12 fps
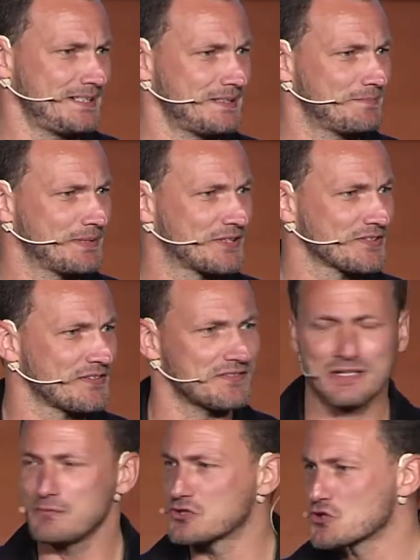because I
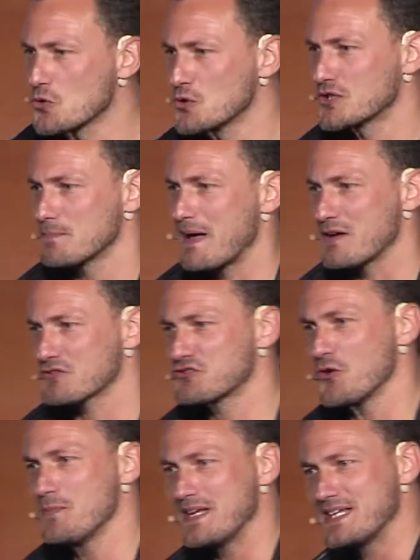think we talked about so
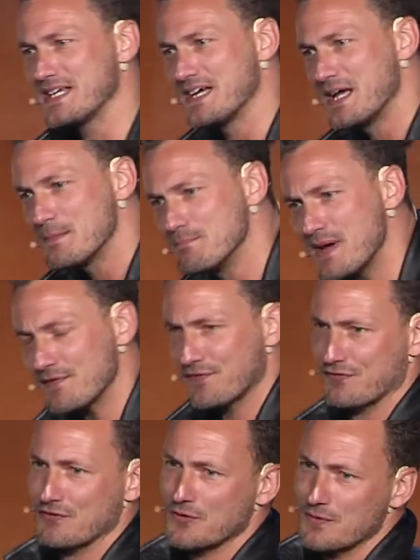many
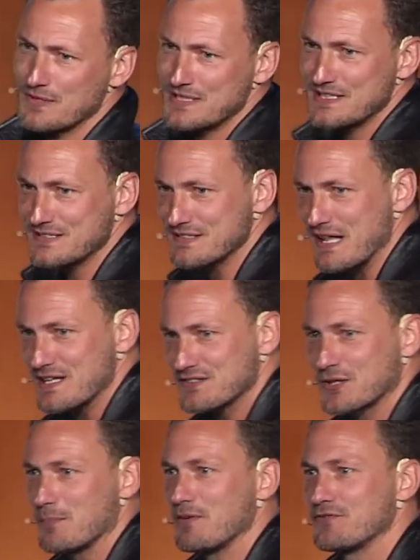myths over these last
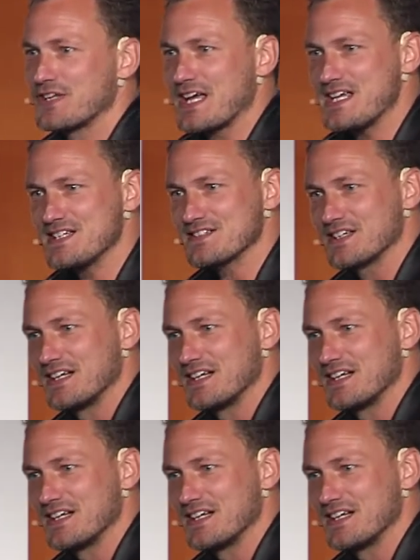couple of days.